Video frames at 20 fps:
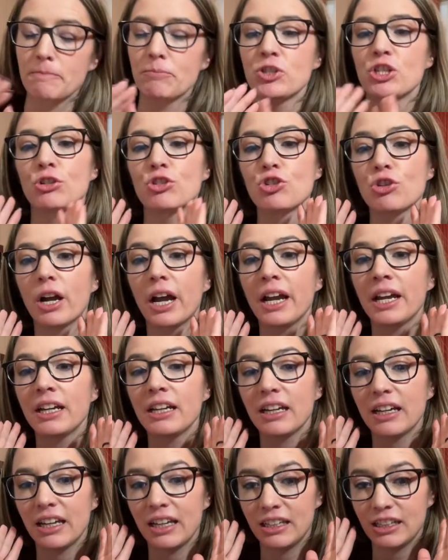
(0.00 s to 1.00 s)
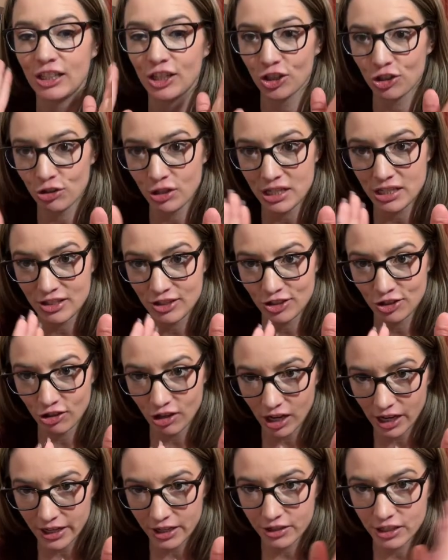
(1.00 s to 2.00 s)
So try and increase your
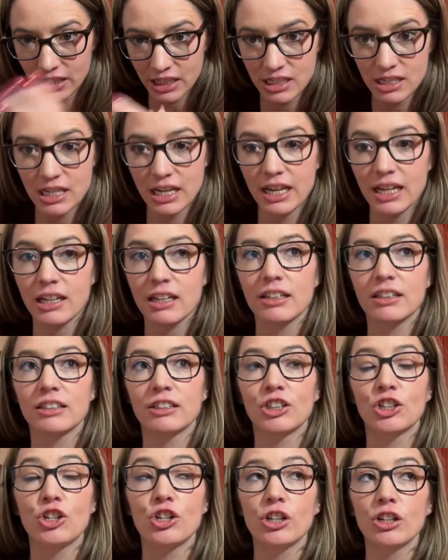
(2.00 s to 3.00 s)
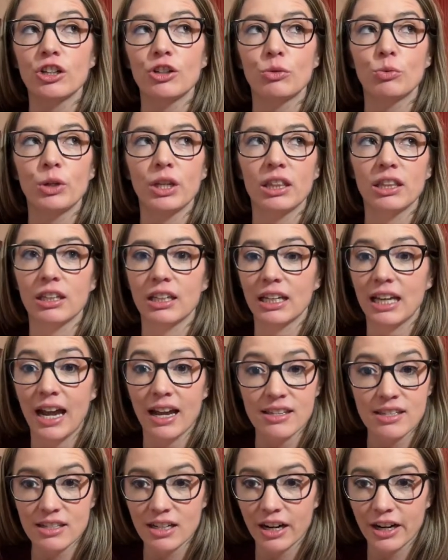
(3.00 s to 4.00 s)
iron intake, cook with a
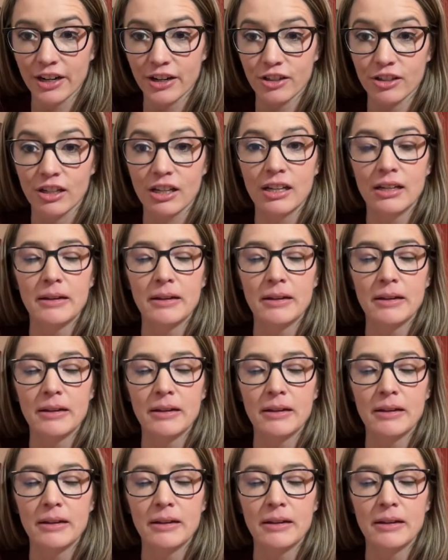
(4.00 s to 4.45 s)
cast iron,